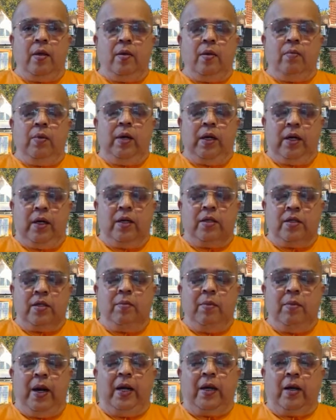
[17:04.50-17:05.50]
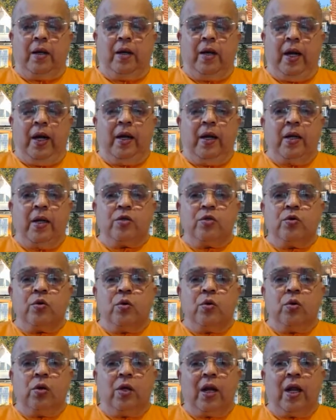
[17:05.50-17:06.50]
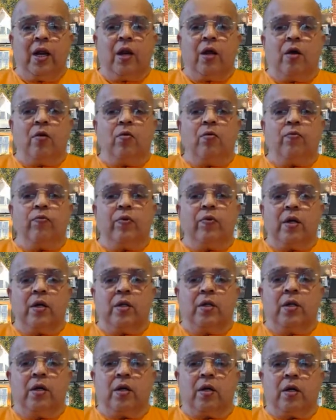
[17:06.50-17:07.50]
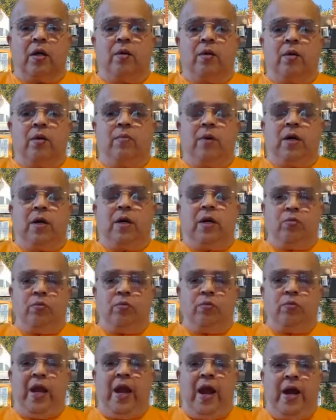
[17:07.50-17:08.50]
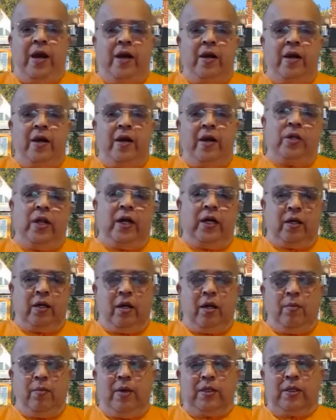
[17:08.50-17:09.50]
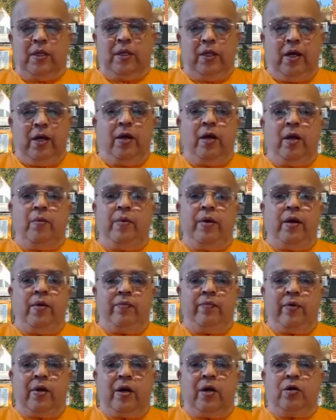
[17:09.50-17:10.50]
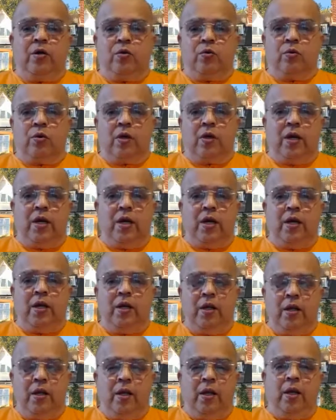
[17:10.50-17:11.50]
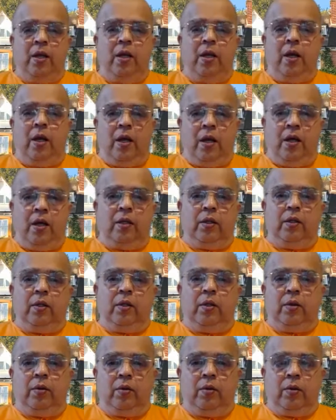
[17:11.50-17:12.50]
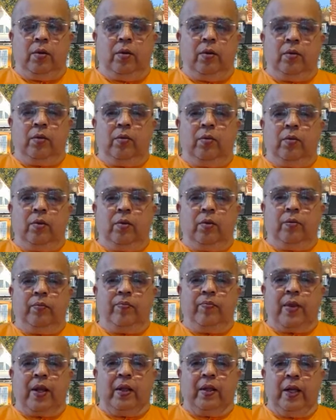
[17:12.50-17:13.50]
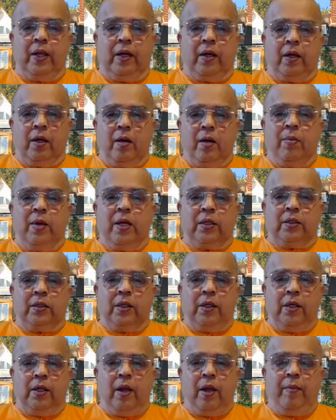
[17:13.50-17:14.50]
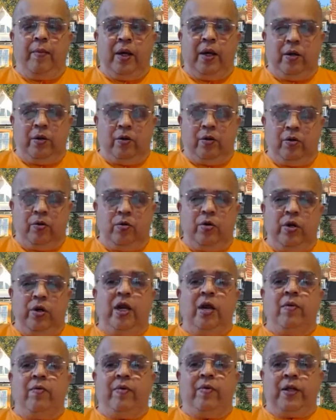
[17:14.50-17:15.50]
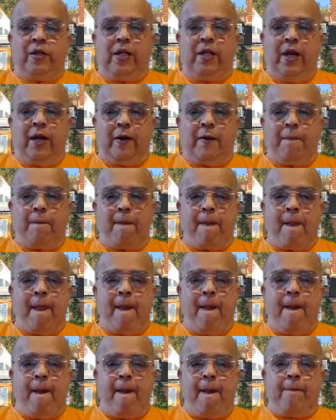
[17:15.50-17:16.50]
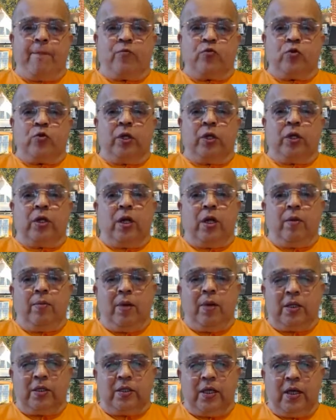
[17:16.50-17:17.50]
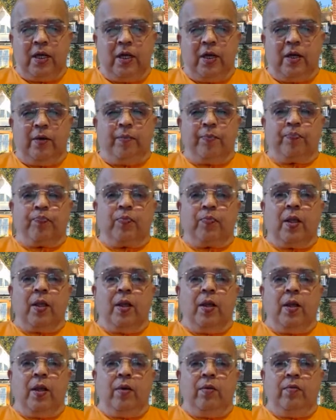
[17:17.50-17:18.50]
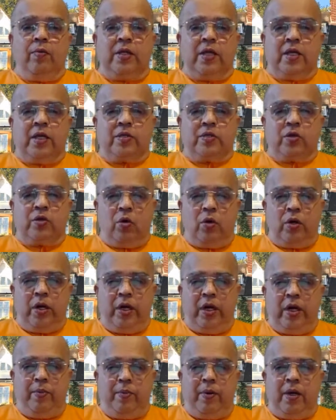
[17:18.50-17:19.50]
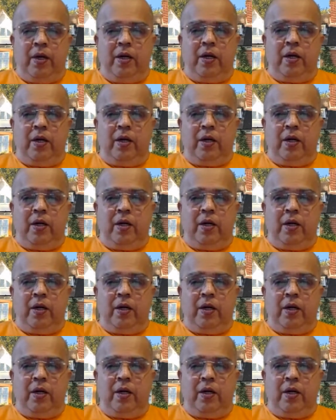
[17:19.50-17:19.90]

But it doesn't matter, at least don't allow further karma to be added to that karmashaya. Then it will be difficult to clean that karmashaya, to deal with that. So the karmashaya, which has already been